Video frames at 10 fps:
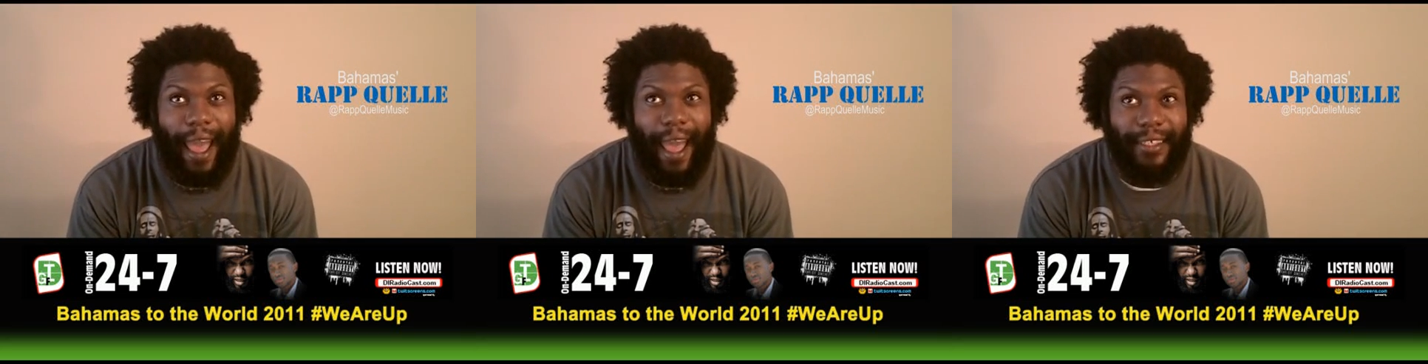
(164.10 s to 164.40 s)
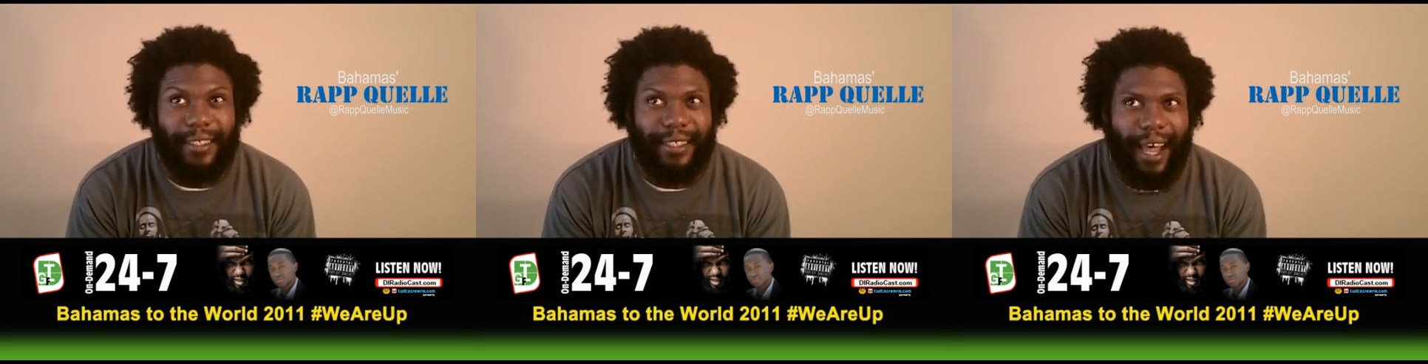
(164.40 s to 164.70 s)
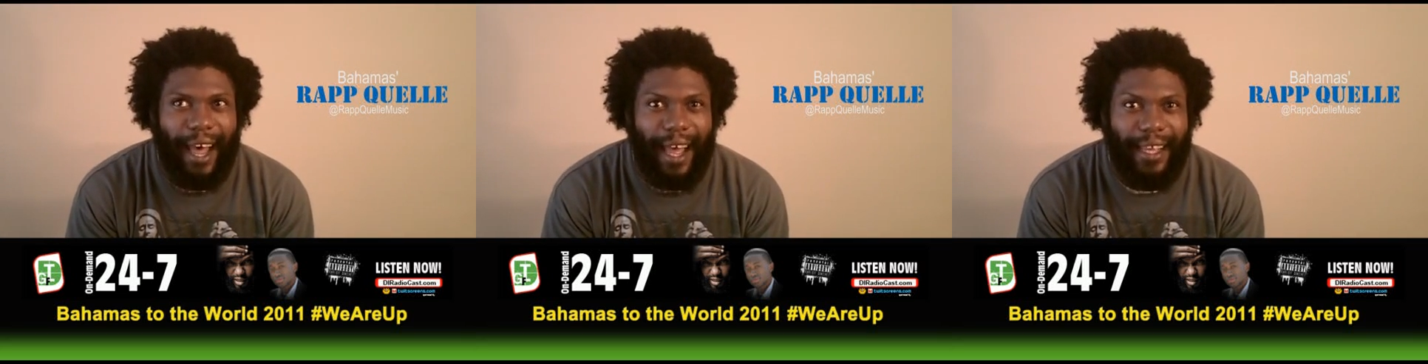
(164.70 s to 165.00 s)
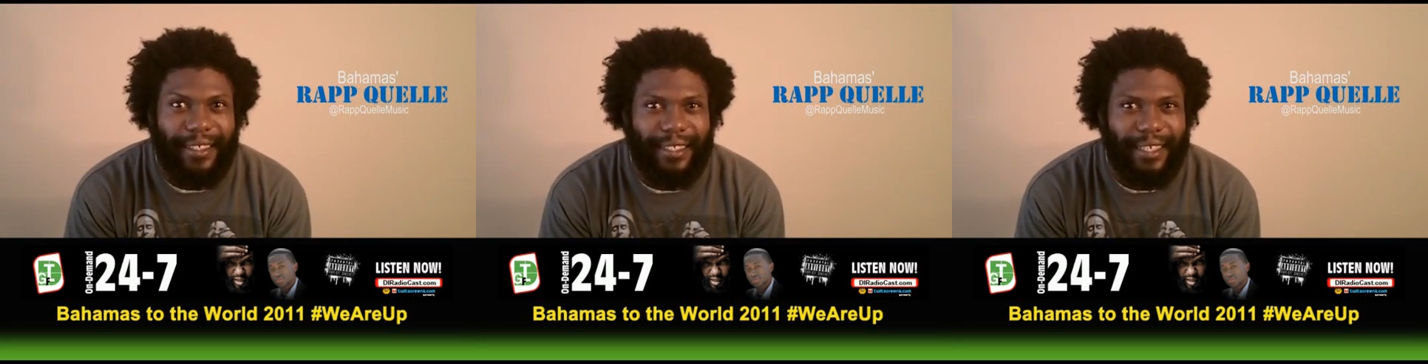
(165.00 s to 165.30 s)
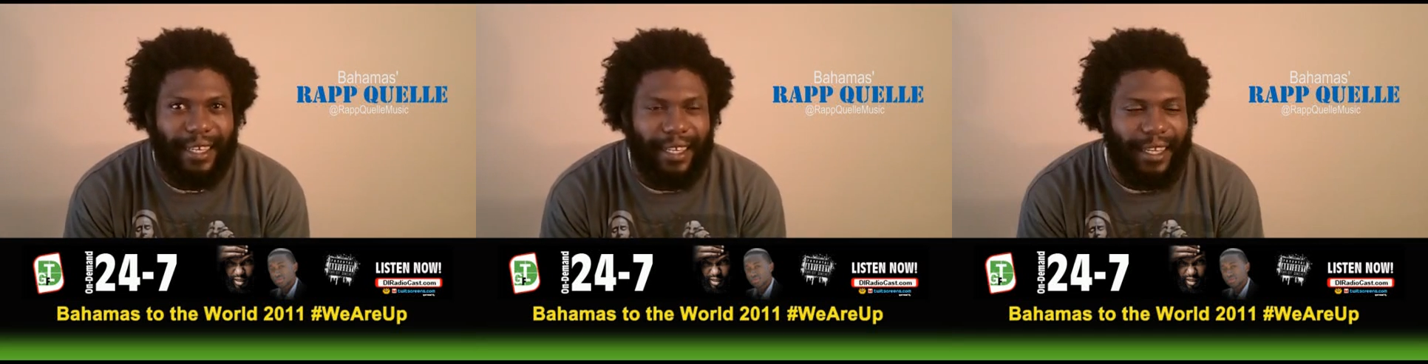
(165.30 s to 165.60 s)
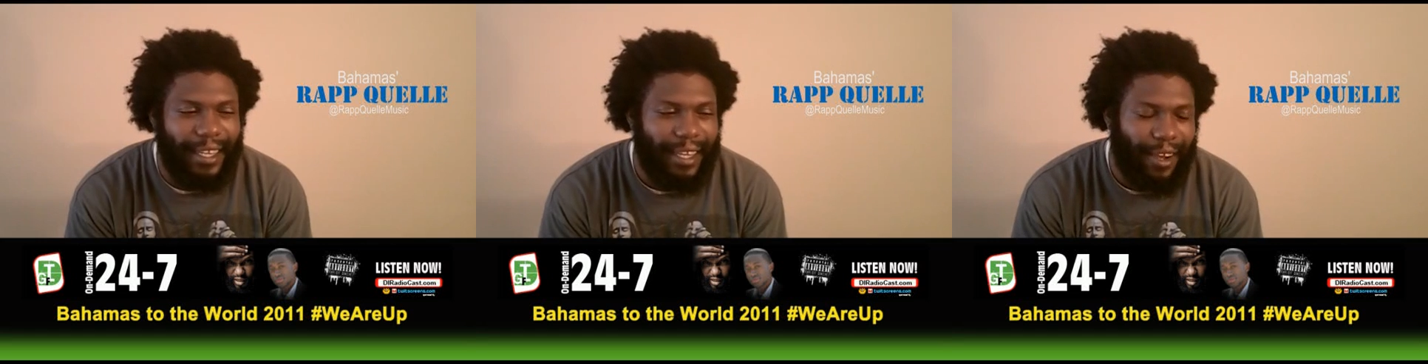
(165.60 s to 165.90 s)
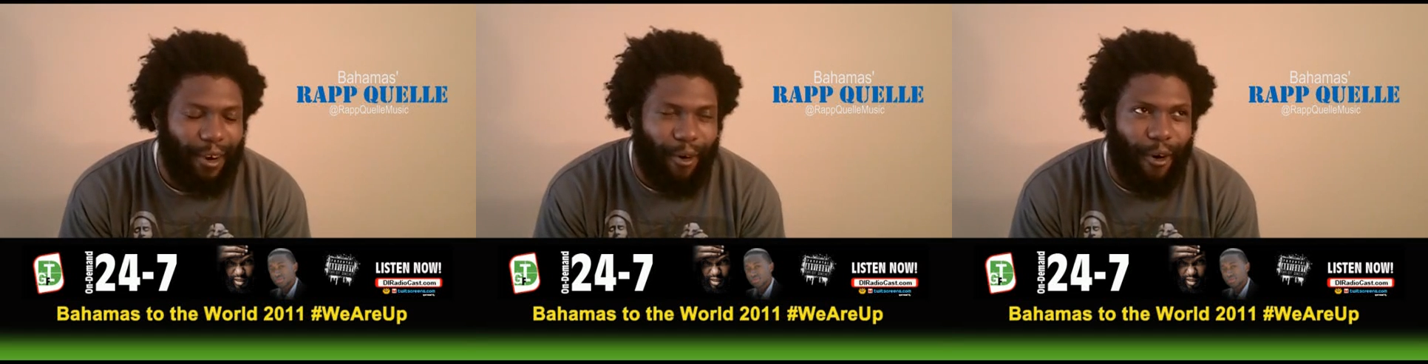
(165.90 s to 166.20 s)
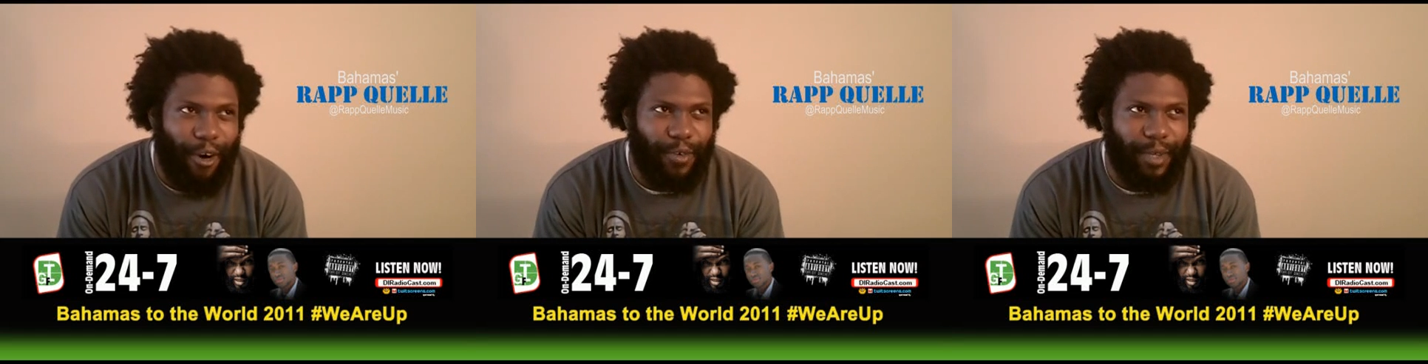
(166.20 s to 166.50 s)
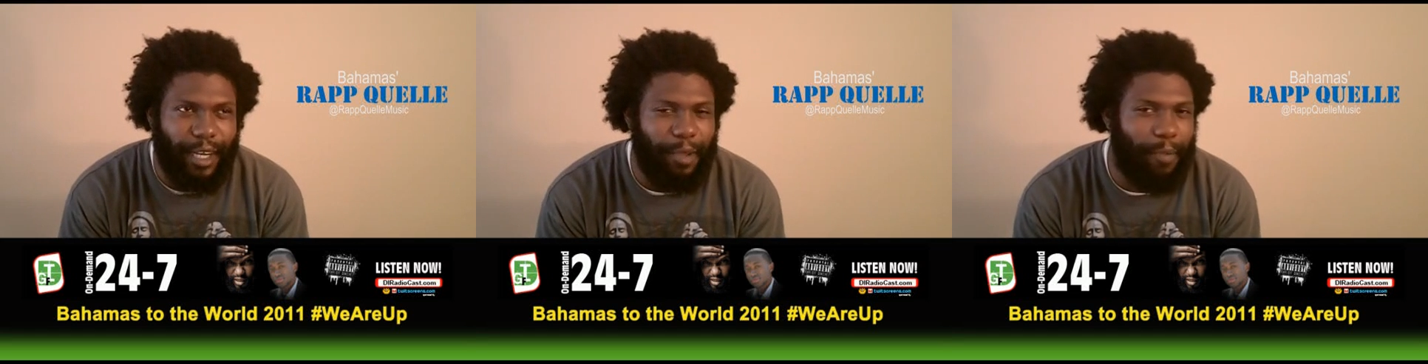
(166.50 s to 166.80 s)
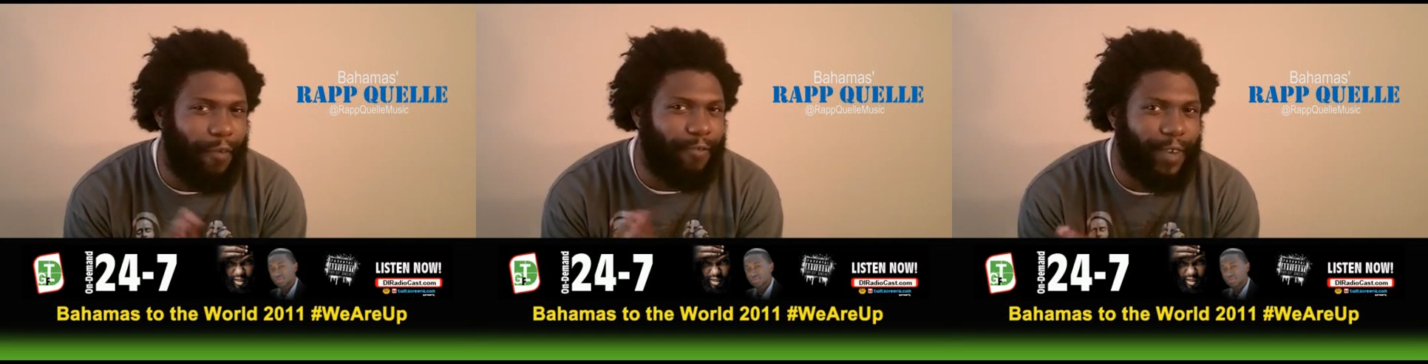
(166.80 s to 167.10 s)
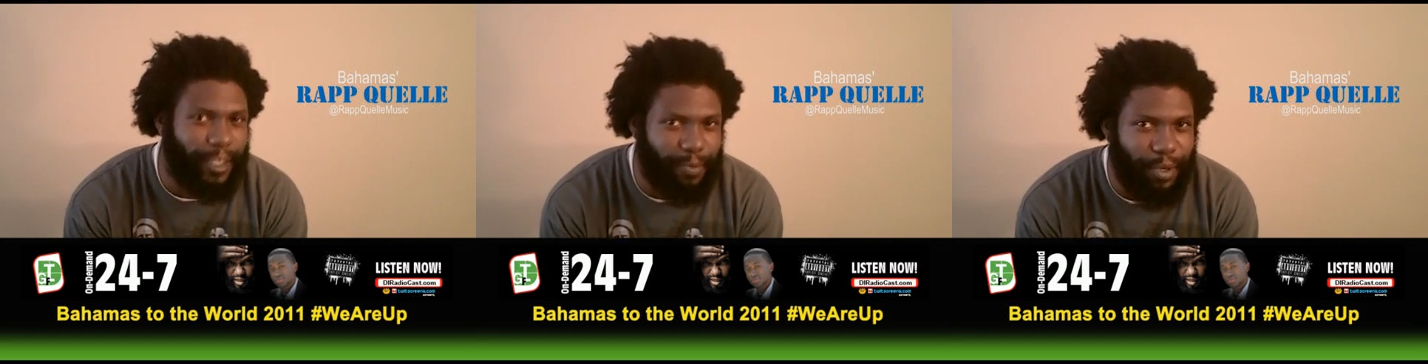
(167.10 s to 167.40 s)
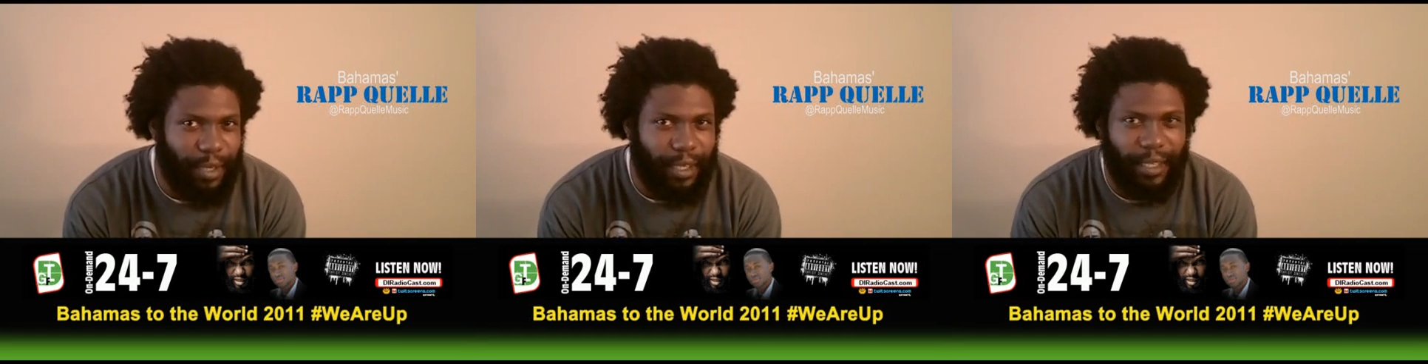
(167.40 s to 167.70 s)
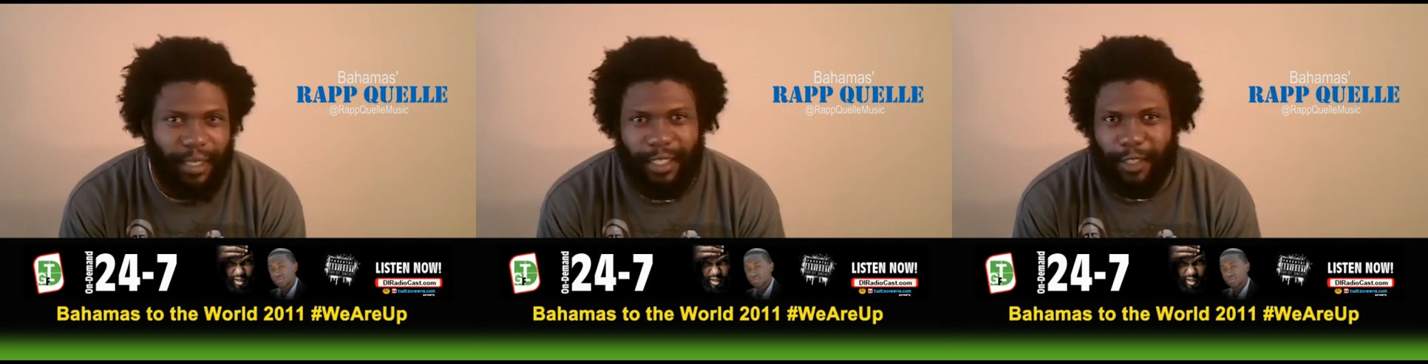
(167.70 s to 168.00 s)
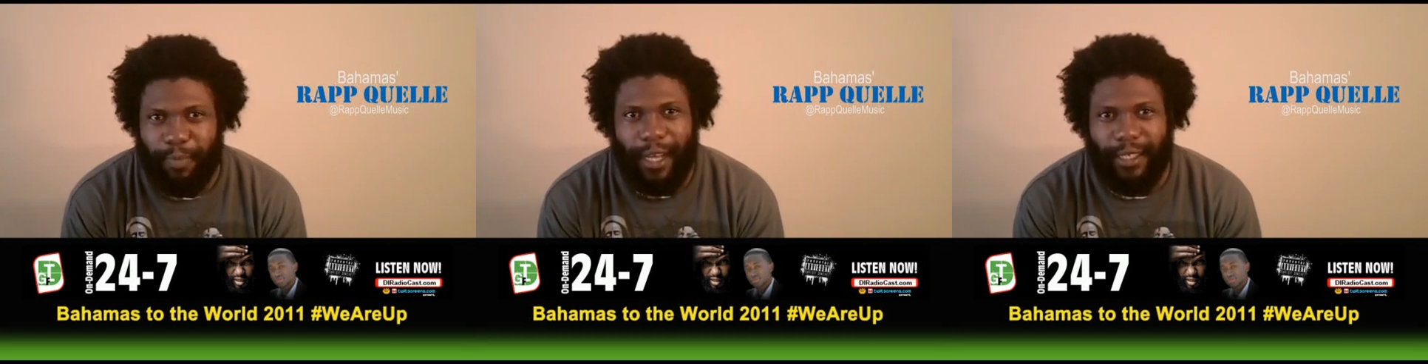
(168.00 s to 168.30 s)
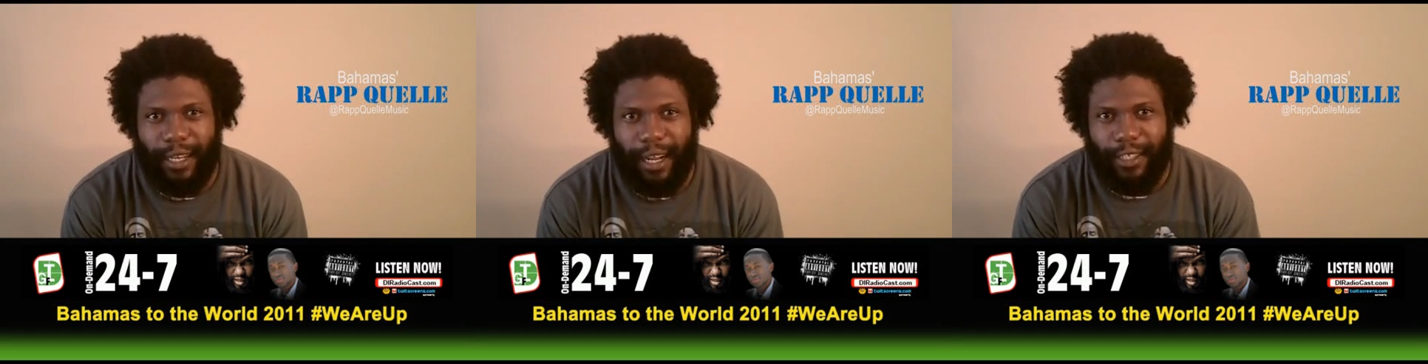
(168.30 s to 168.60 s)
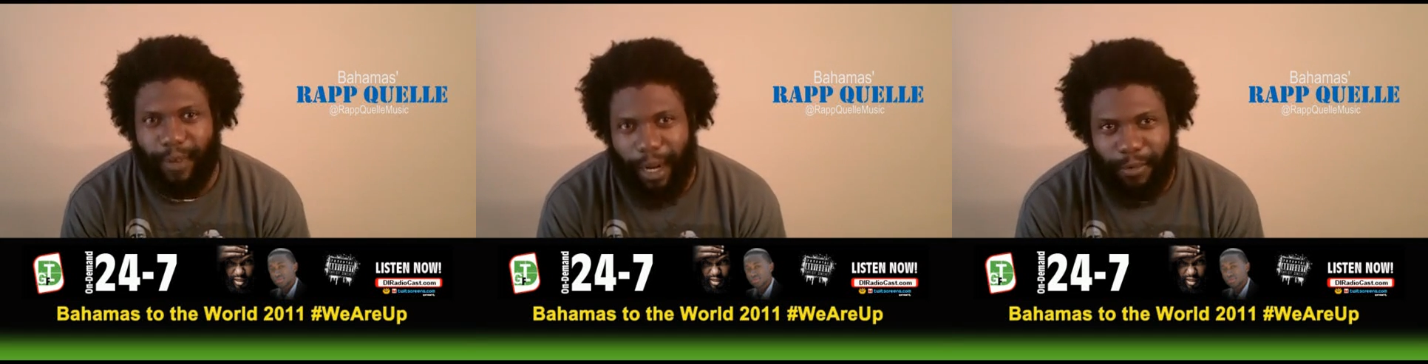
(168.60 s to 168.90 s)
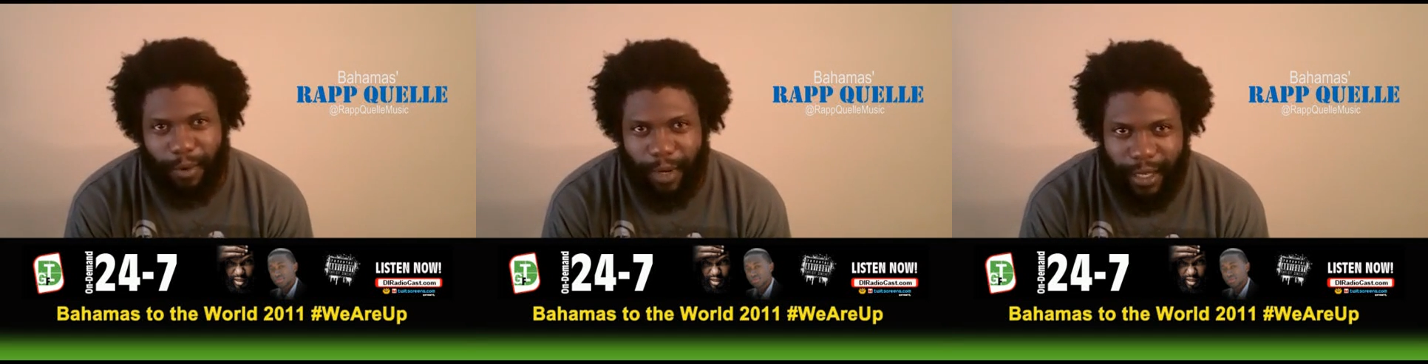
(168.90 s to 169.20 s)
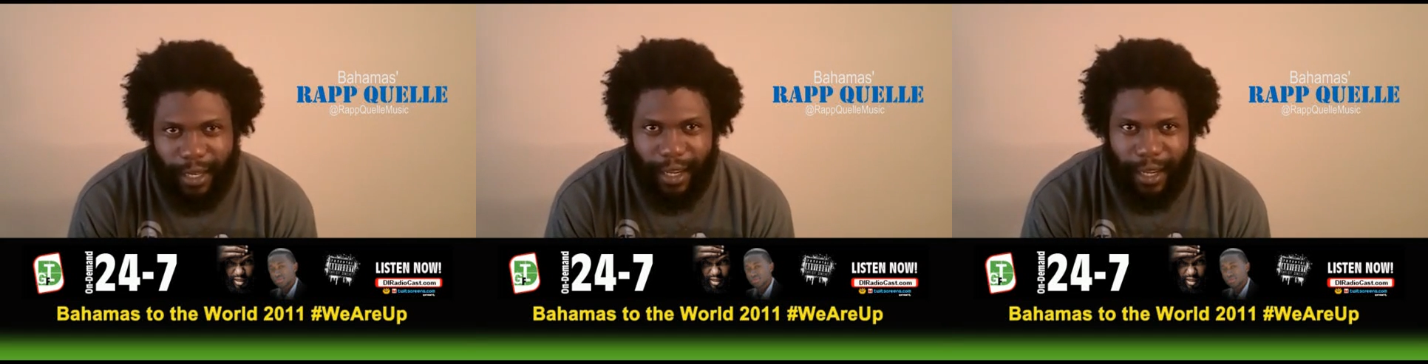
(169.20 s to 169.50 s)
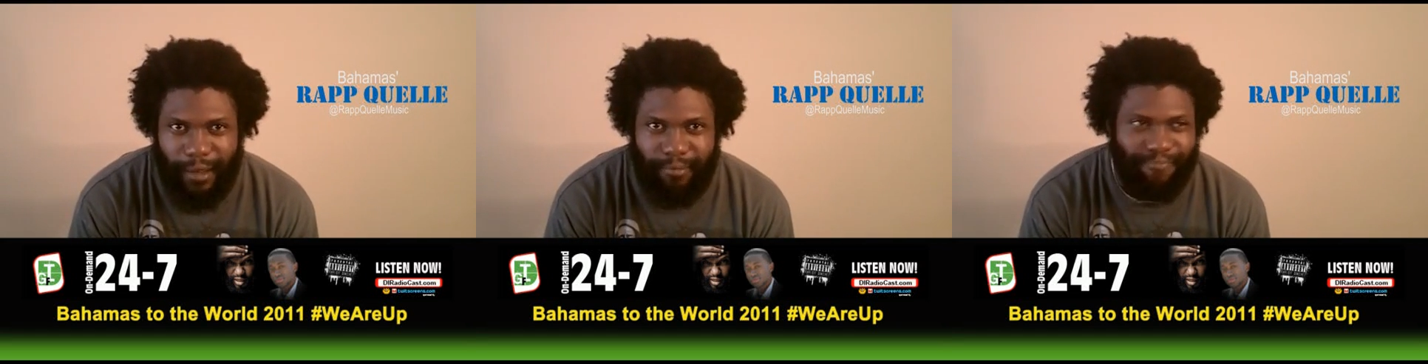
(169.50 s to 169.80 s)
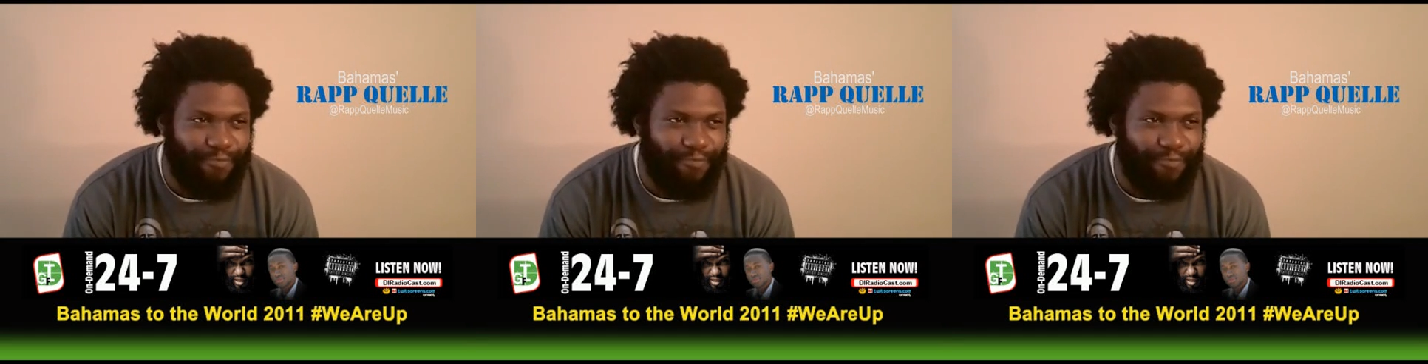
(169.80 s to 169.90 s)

MUSIC, or you can hit me up on Facebook, just / RAPPQuelle.